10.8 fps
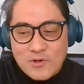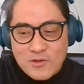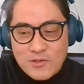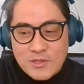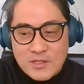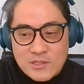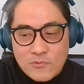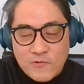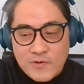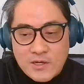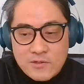One of the things that
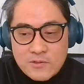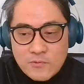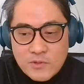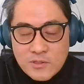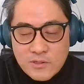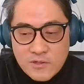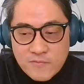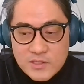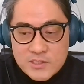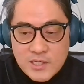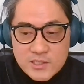we found with a lot of
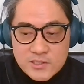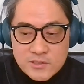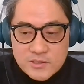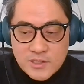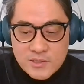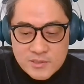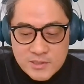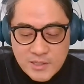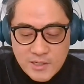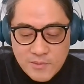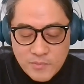discussions at the
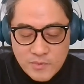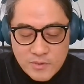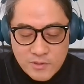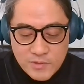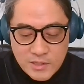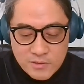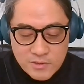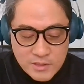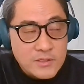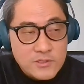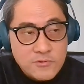time
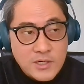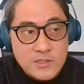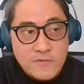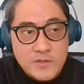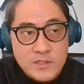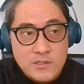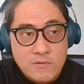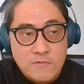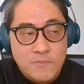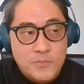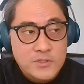around the integration of
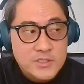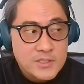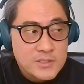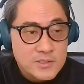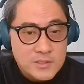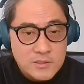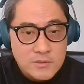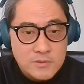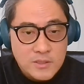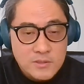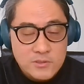digital processes
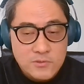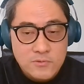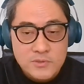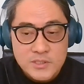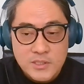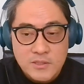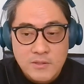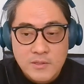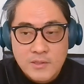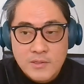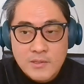and tools in
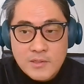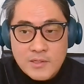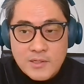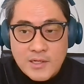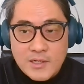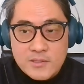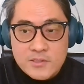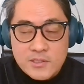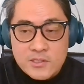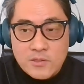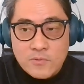
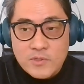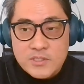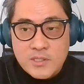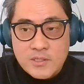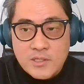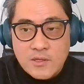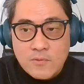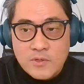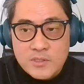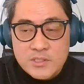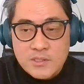architecture was that there
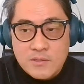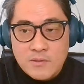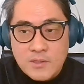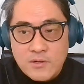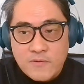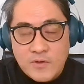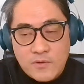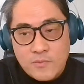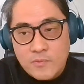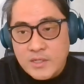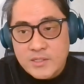was kind of,
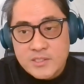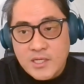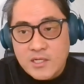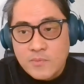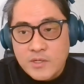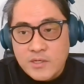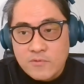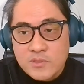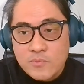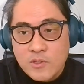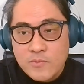understandably, it
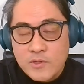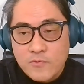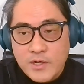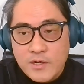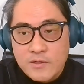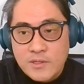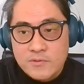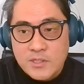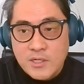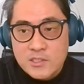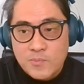was a moment where there
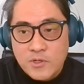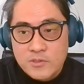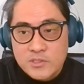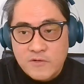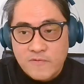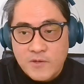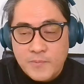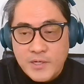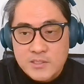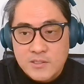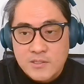was an explosion of
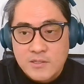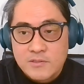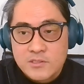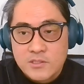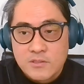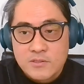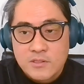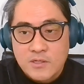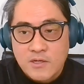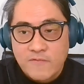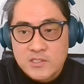capacity to
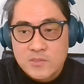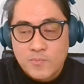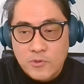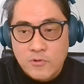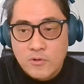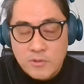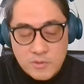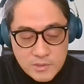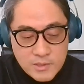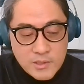kind of explore,